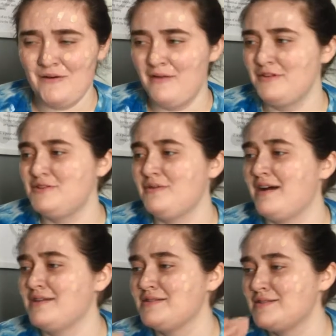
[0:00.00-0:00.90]
why would you
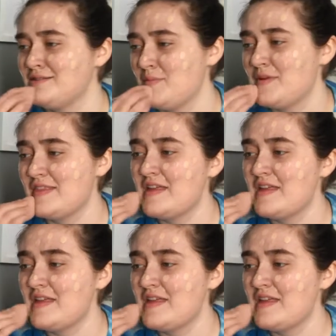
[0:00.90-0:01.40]
ask someone